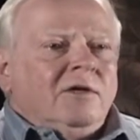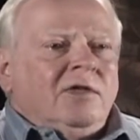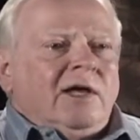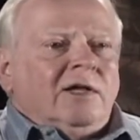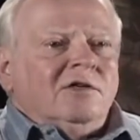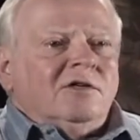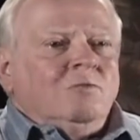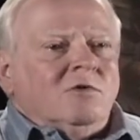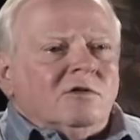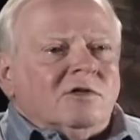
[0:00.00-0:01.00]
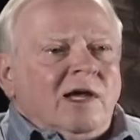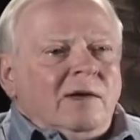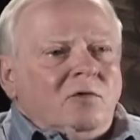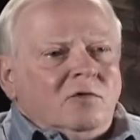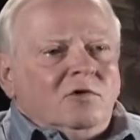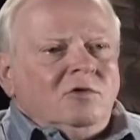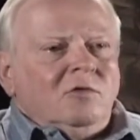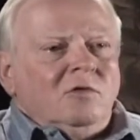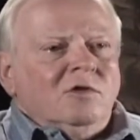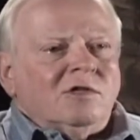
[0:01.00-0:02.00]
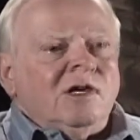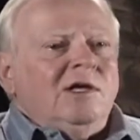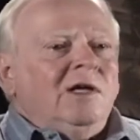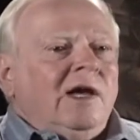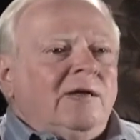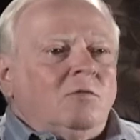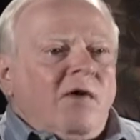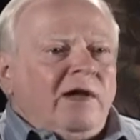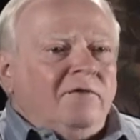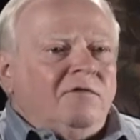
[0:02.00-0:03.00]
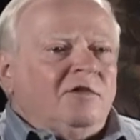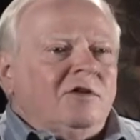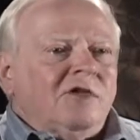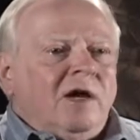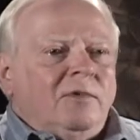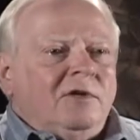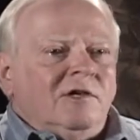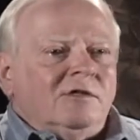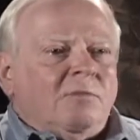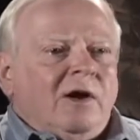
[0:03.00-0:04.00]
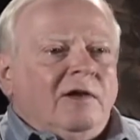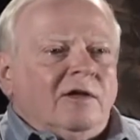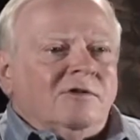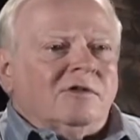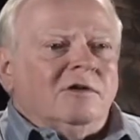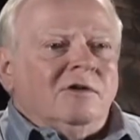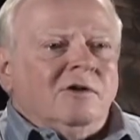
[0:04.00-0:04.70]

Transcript: that she was able to see and wave at the Japanese pilots.